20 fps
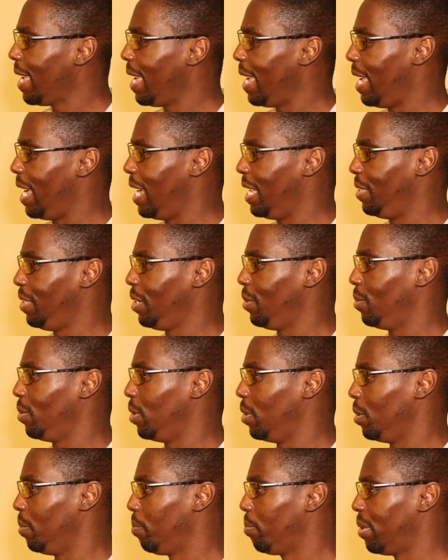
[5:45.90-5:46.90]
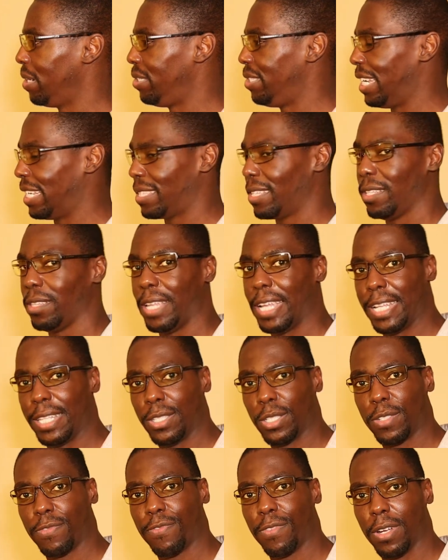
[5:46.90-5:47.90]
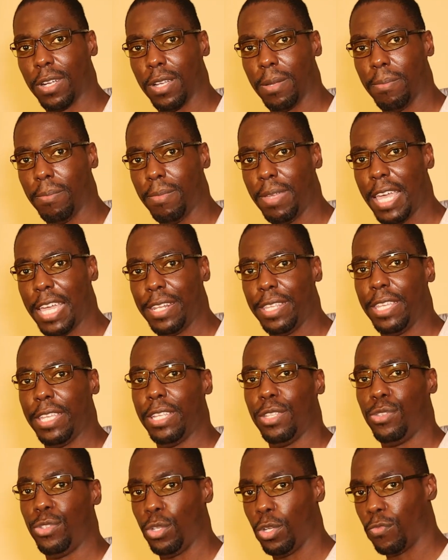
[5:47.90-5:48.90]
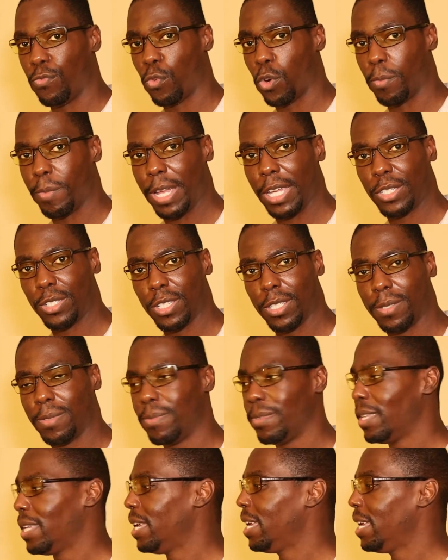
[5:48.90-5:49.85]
and it will protect the lens from any dew formation